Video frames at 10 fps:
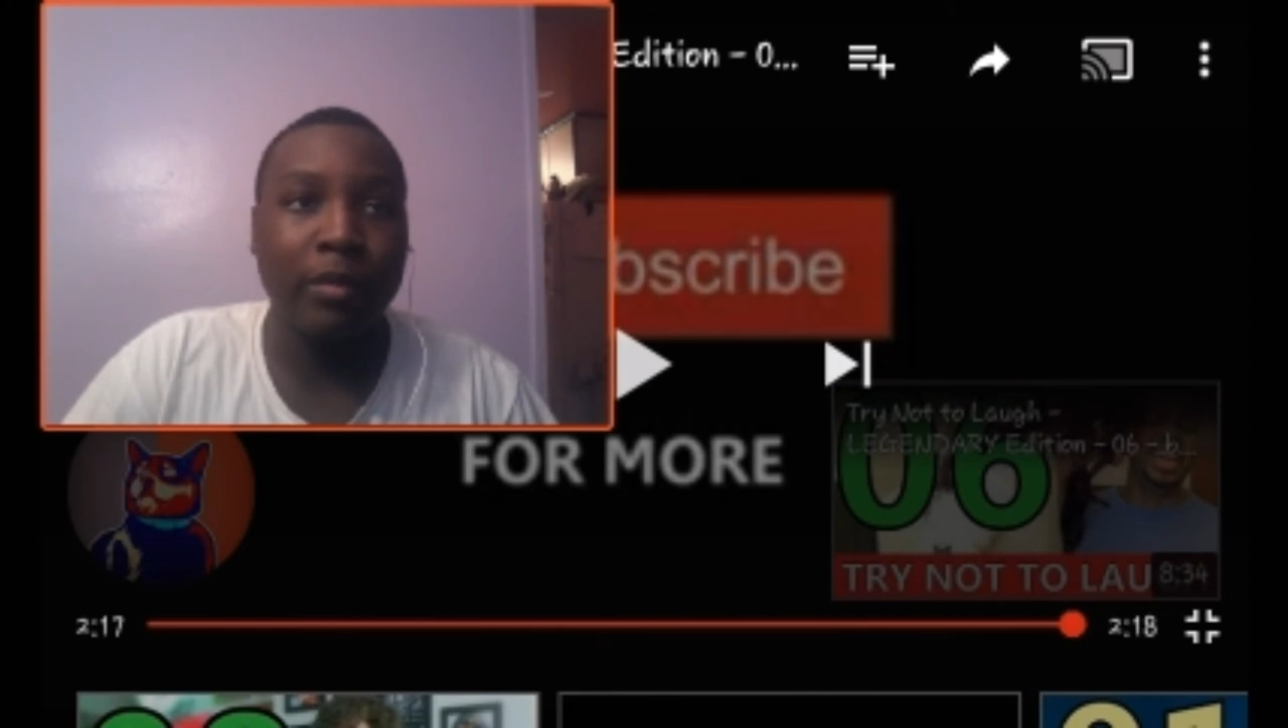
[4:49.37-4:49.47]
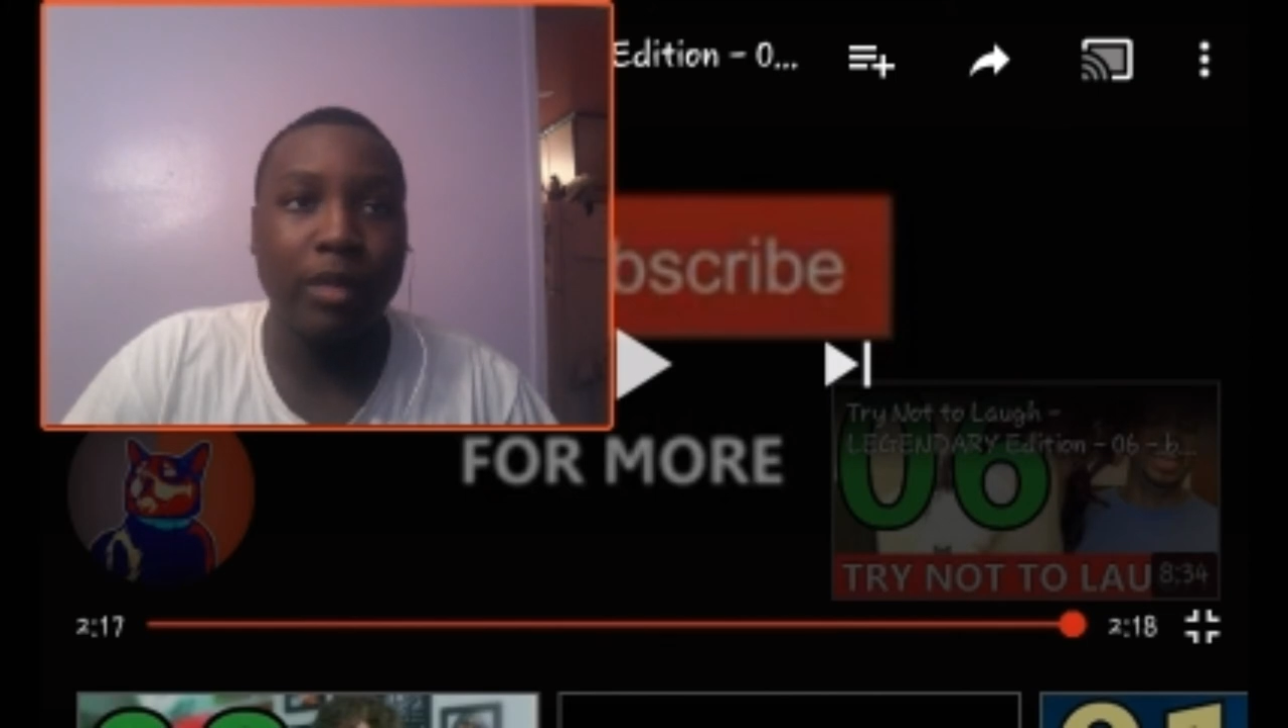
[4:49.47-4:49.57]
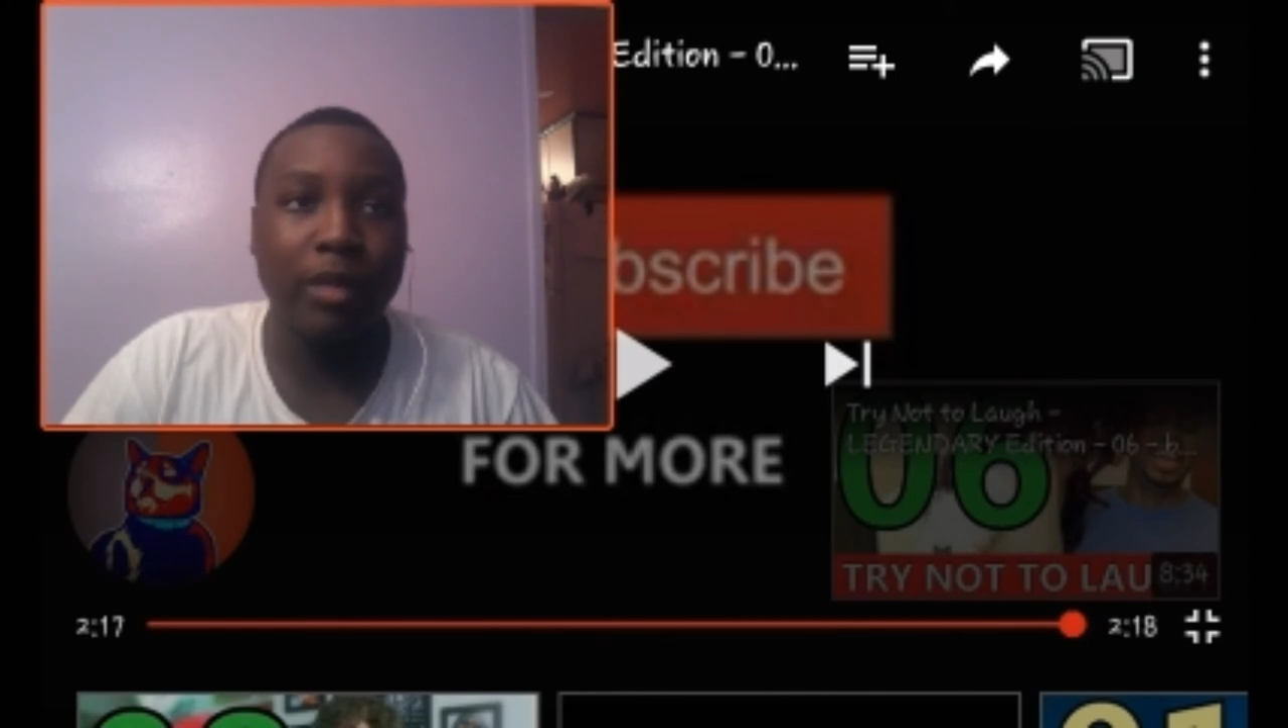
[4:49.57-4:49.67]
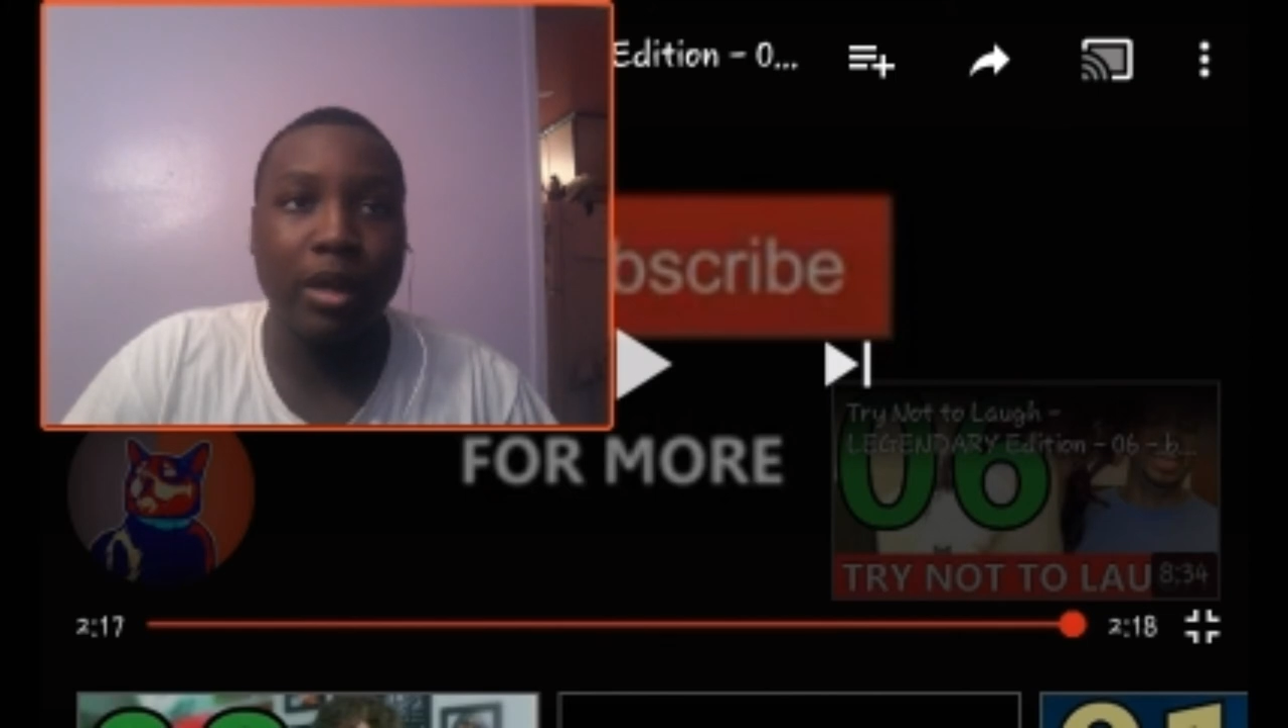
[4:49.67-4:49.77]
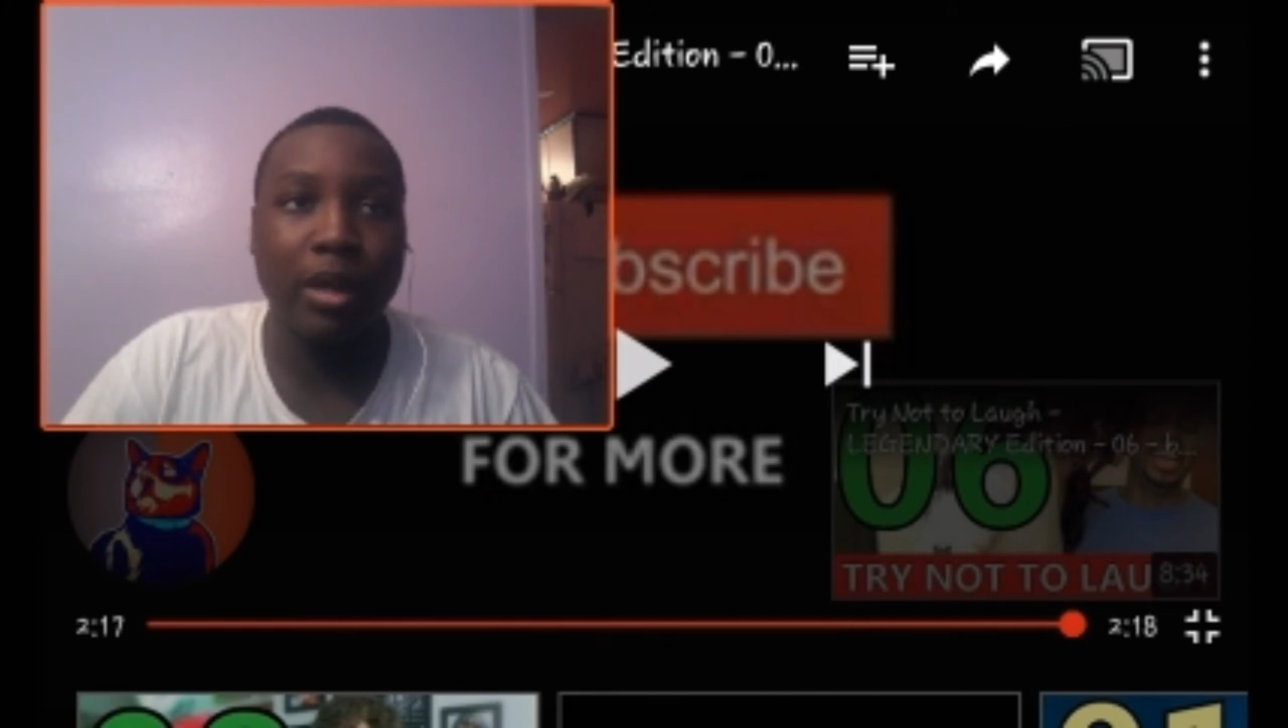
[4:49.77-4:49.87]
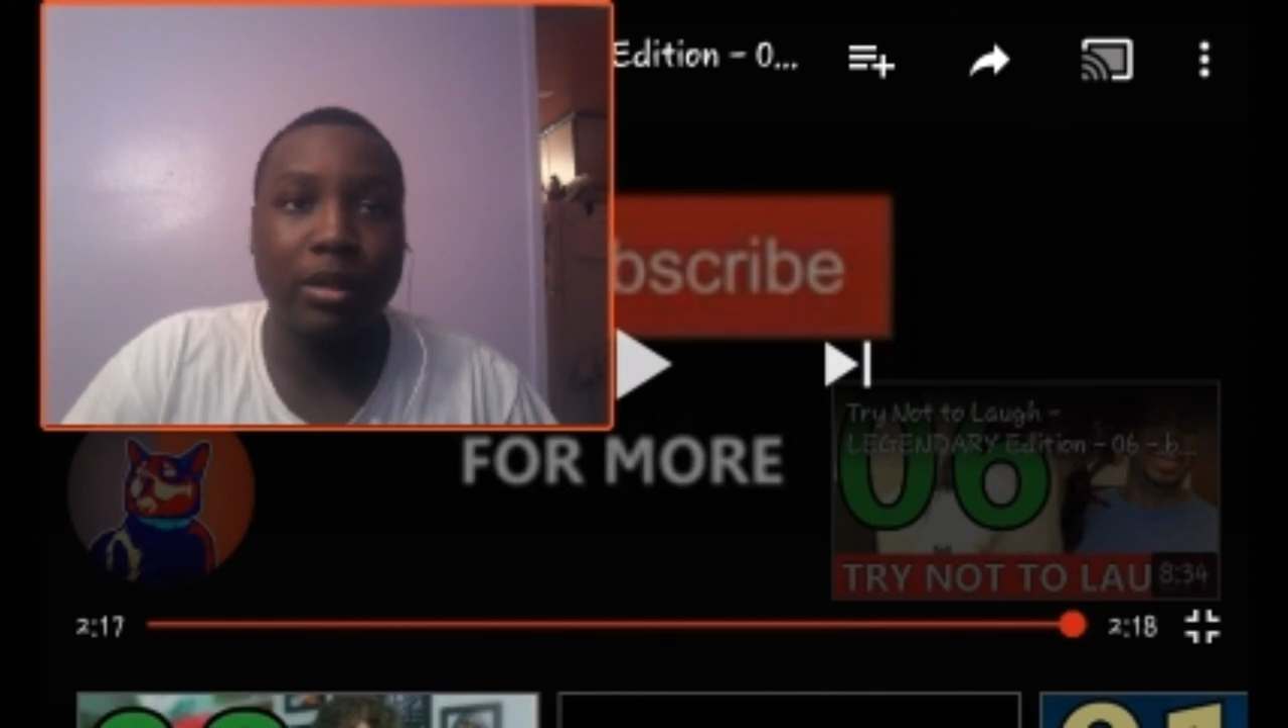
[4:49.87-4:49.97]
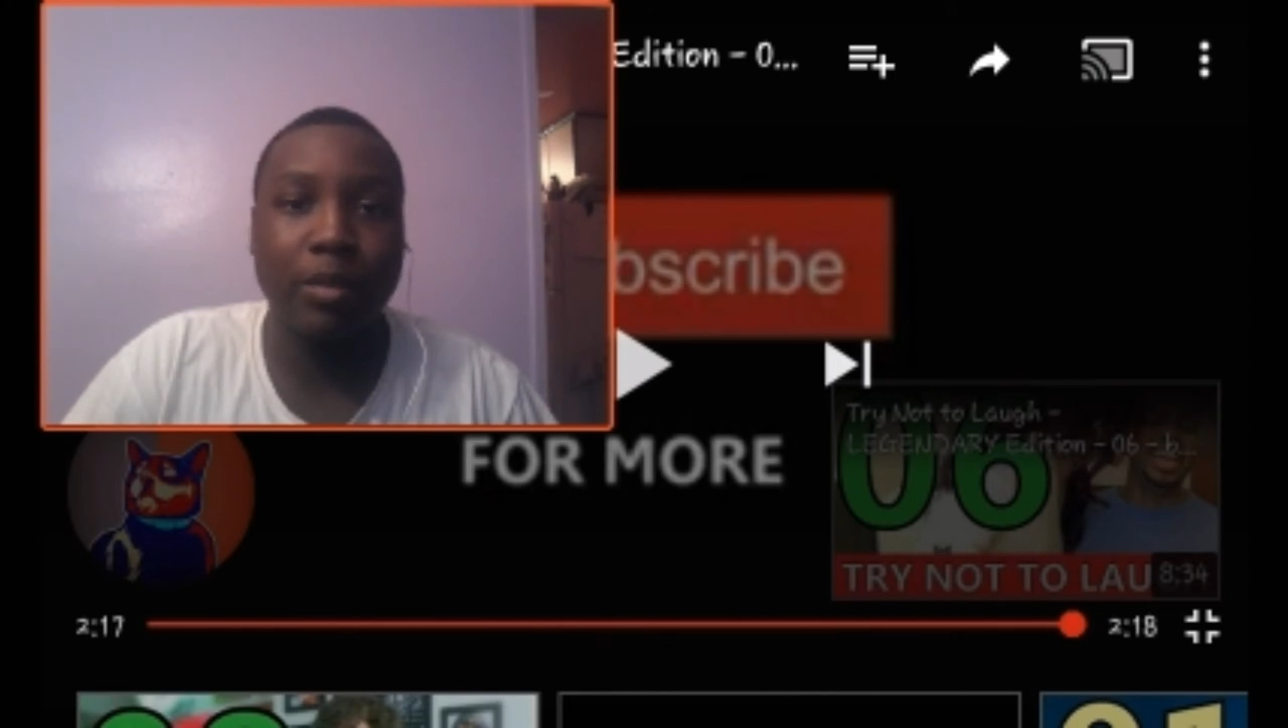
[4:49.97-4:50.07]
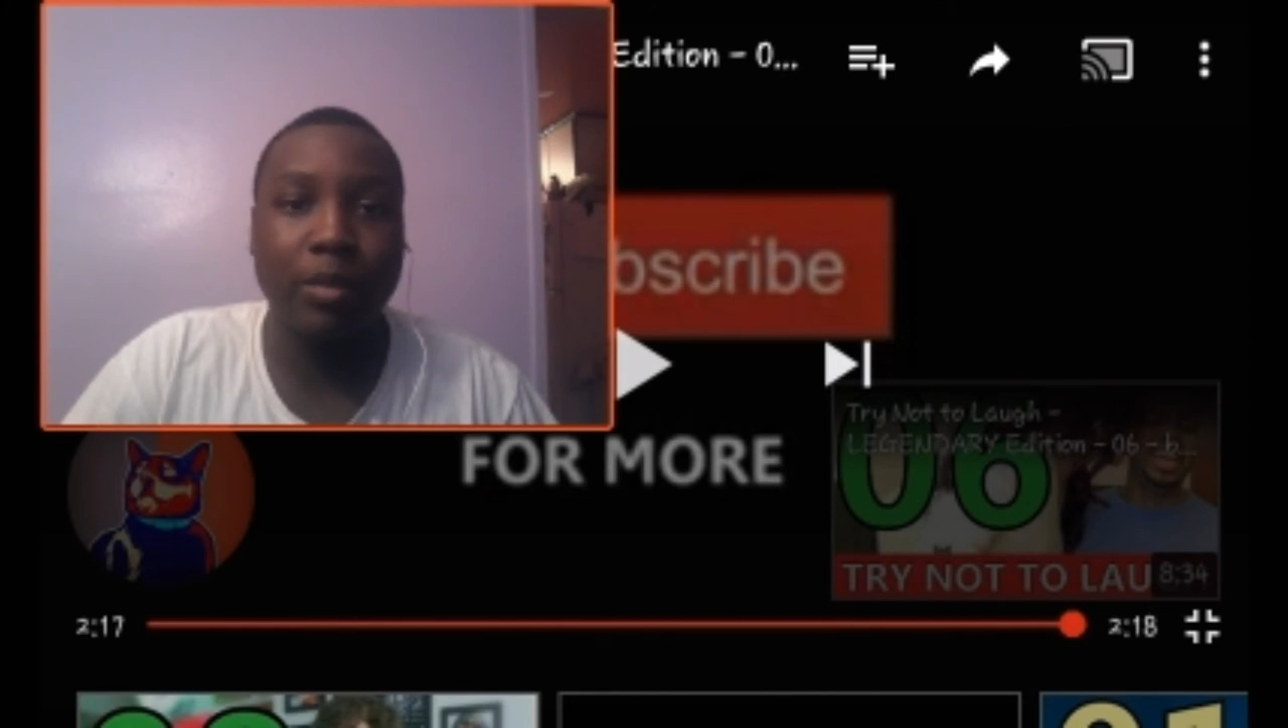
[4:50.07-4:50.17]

because the